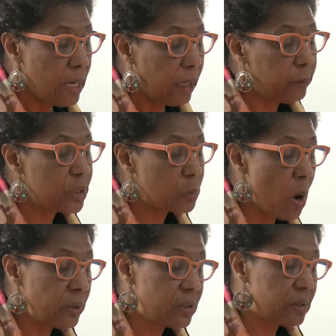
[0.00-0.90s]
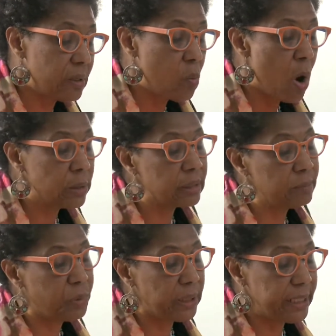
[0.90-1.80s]
A response to the wanton
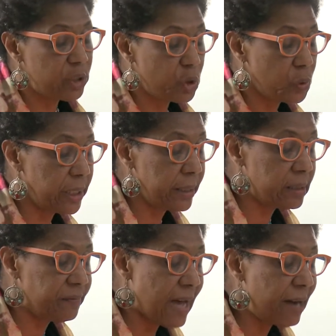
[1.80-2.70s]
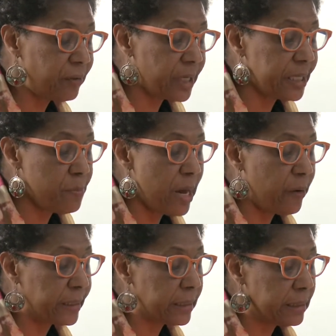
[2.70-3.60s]
police shootings of African
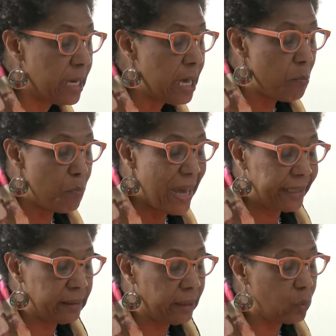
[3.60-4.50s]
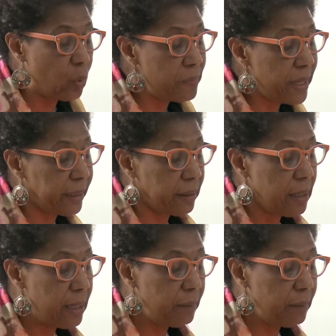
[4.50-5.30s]
American men and women,